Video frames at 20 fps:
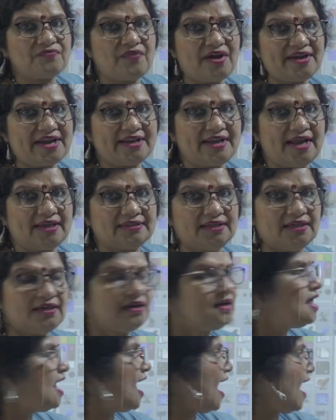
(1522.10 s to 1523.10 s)
of one
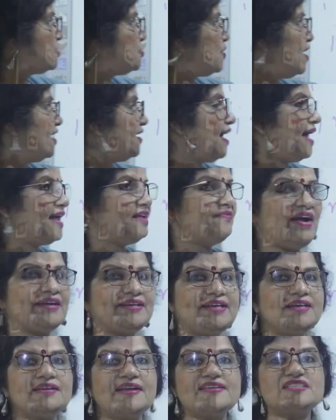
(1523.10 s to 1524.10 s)
another, and you arrive
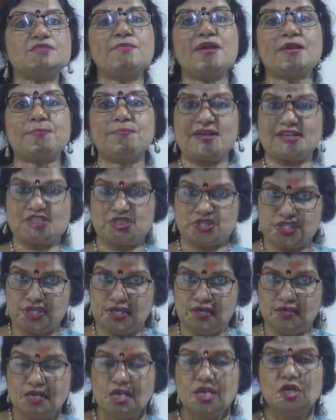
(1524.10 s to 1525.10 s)
at a racemic
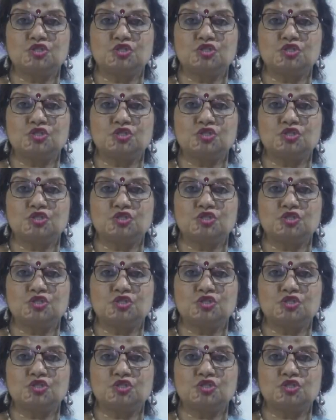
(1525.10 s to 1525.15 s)
mixture.